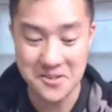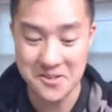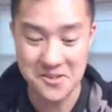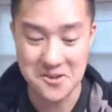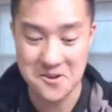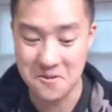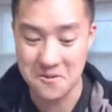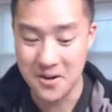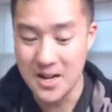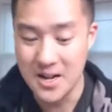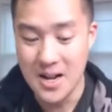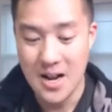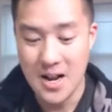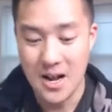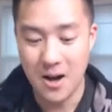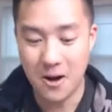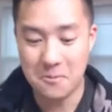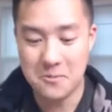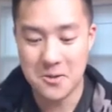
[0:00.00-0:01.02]
soon.
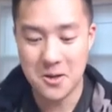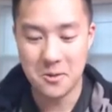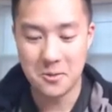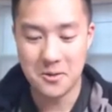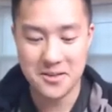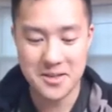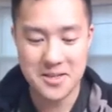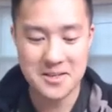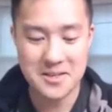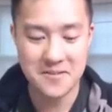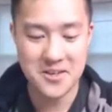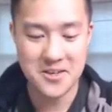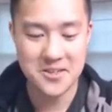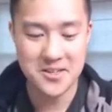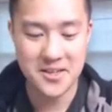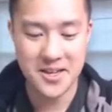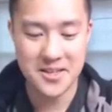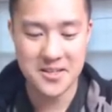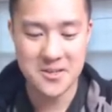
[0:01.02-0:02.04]
Hope the other one does
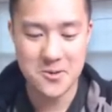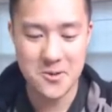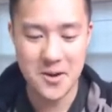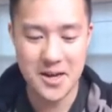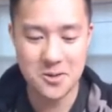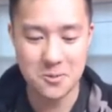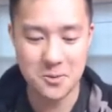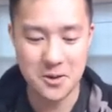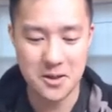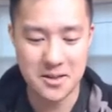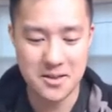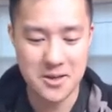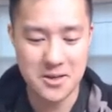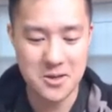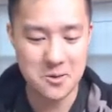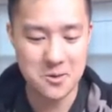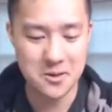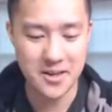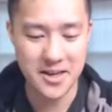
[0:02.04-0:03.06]
eventually get to you as well. I think
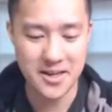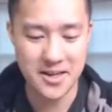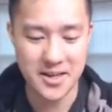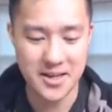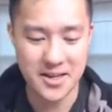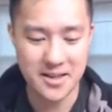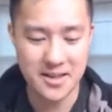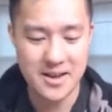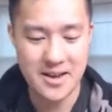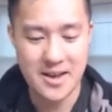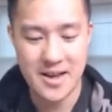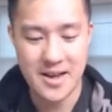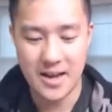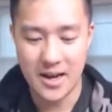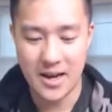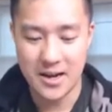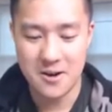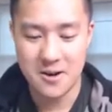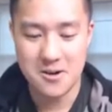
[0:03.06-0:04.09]
you will like it.
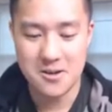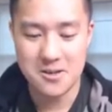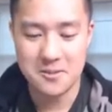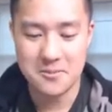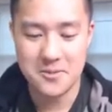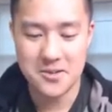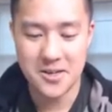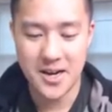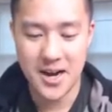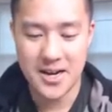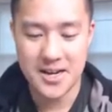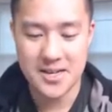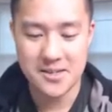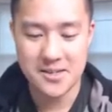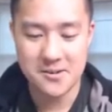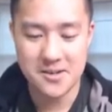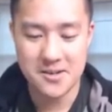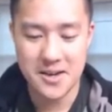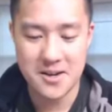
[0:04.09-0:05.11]
Uh, here are some shinies
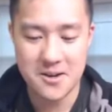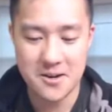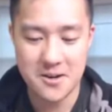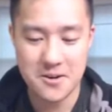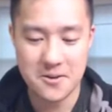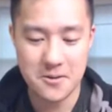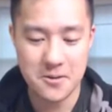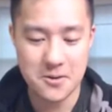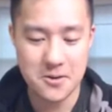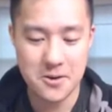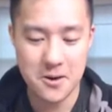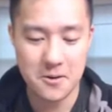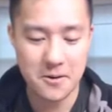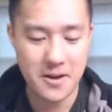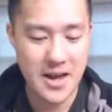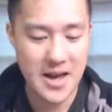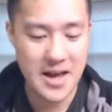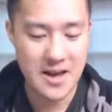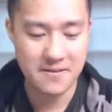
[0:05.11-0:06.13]
you said you don't you don't
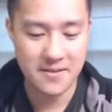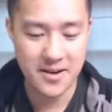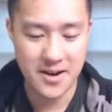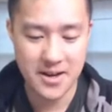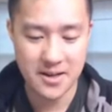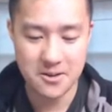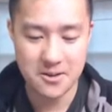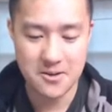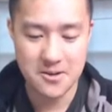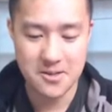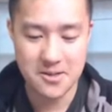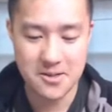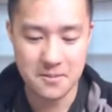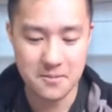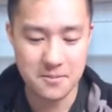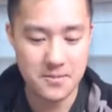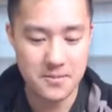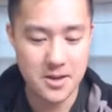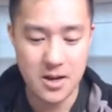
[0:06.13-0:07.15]
have, and I included
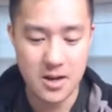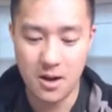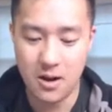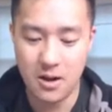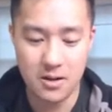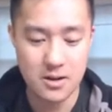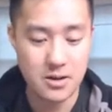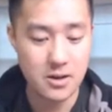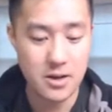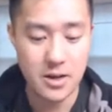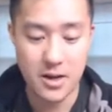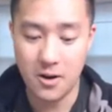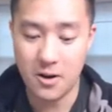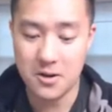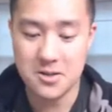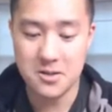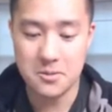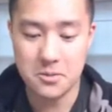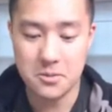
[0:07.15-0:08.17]
some an
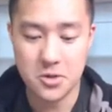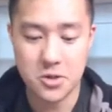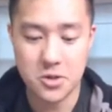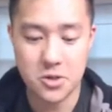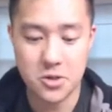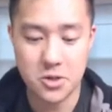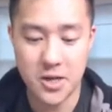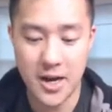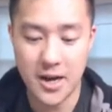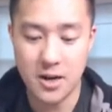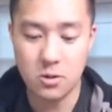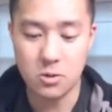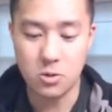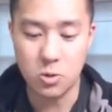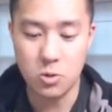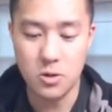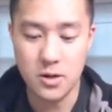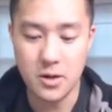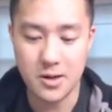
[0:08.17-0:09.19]
awesome Shadow
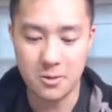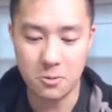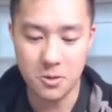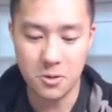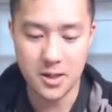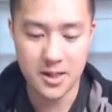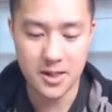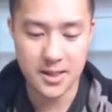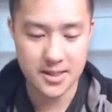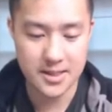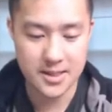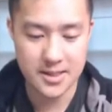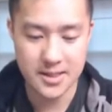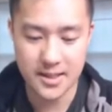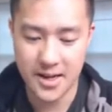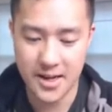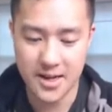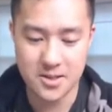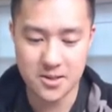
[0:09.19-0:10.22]
Lugia, what?
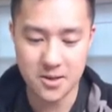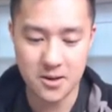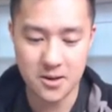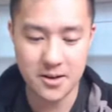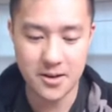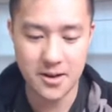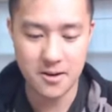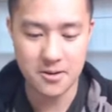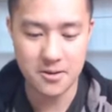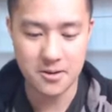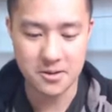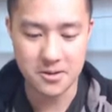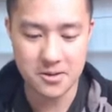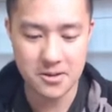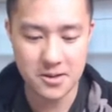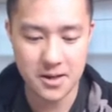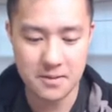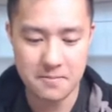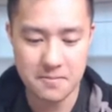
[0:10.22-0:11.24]
And Dark
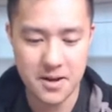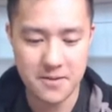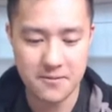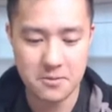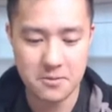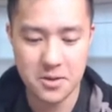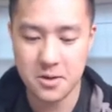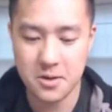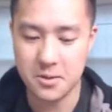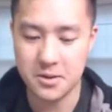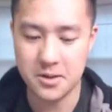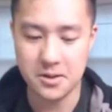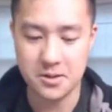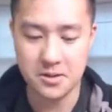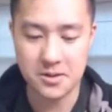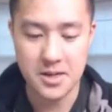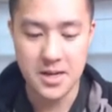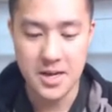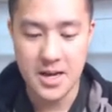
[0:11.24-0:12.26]
Gyarados, I'm not familiar with those.